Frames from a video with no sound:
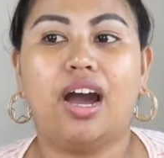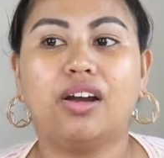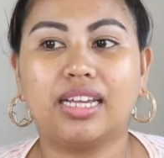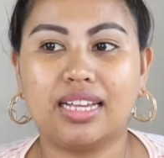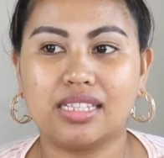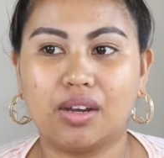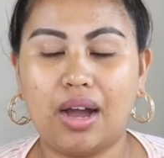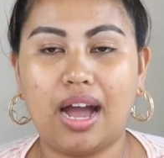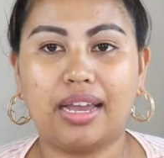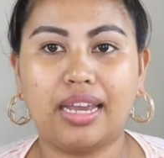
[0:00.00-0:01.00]
Okay, so
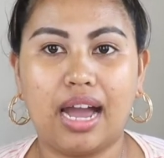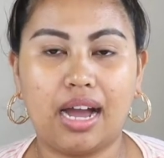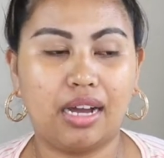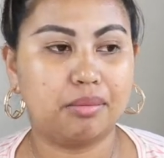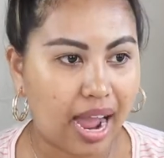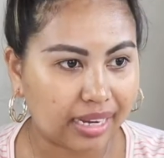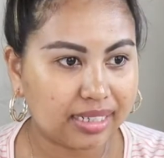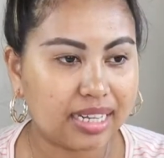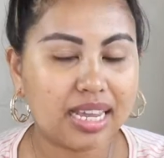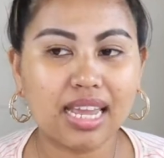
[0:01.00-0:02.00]
I am
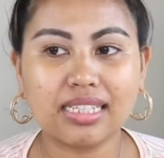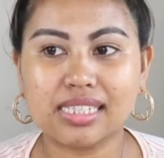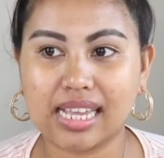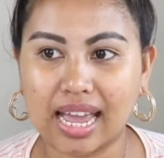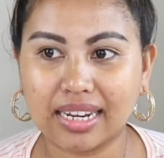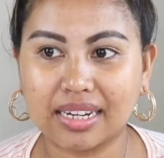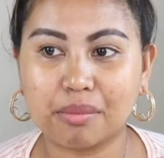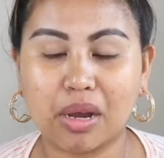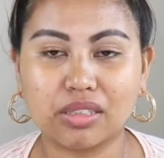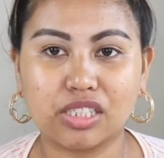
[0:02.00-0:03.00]
highly excited
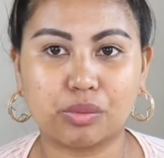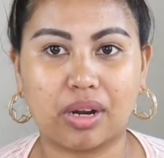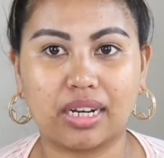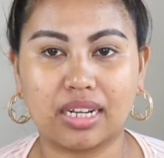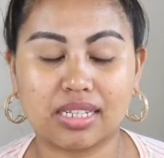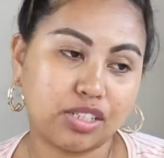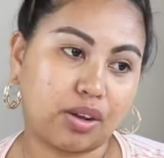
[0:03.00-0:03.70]
about this product.